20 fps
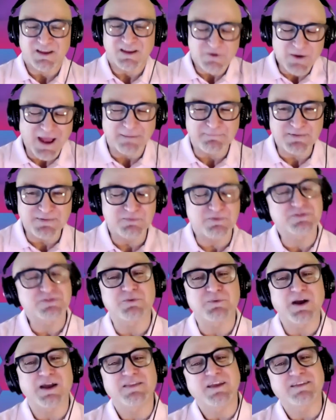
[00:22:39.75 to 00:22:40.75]
you happy with the
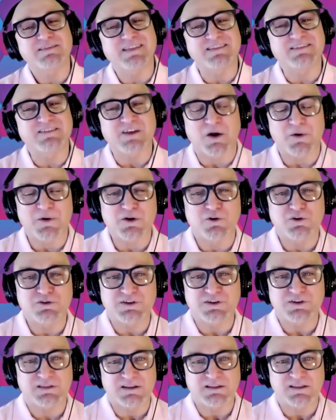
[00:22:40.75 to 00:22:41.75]
way that it's going, or
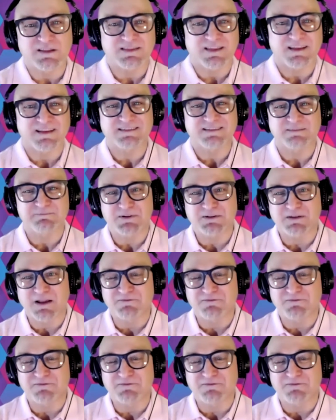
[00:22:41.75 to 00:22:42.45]
do you think that there's a, bit,